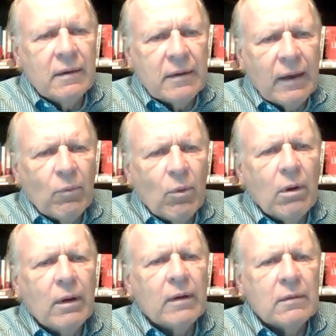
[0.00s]

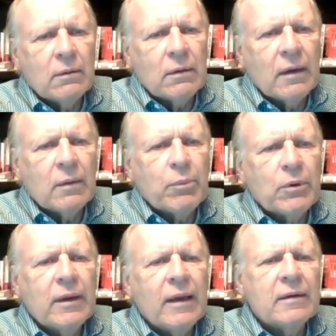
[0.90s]
Taiwan to kind of
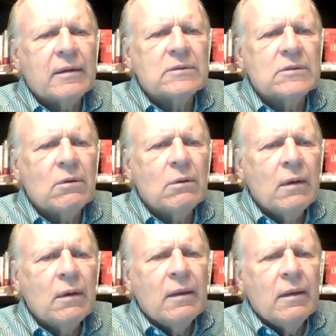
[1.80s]
protect it. So
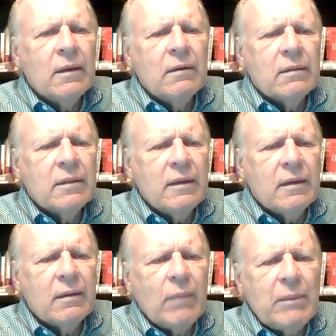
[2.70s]
you think
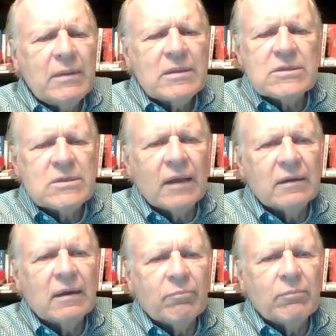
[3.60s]
maybe this is not
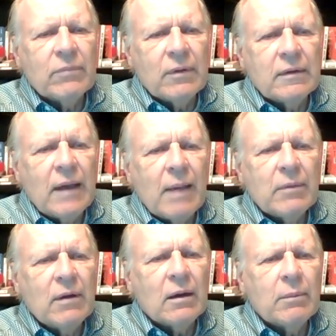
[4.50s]
the, the time to
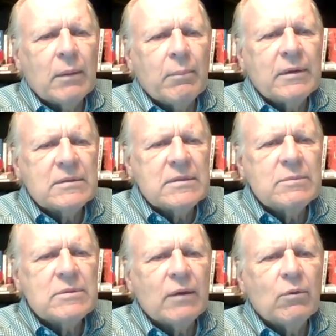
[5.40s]
talk about it, but it
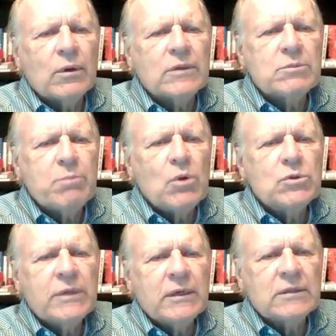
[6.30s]
seems like we're
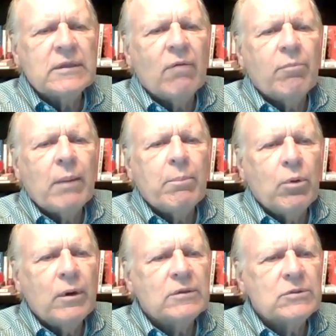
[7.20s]
exposing us out by
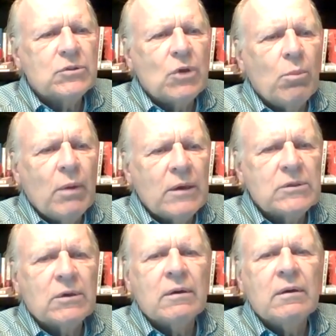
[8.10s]
putting so much
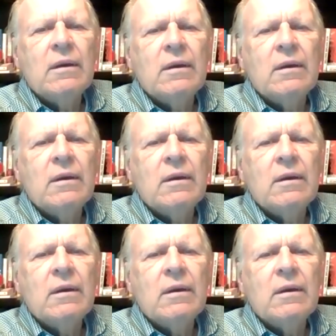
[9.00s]
on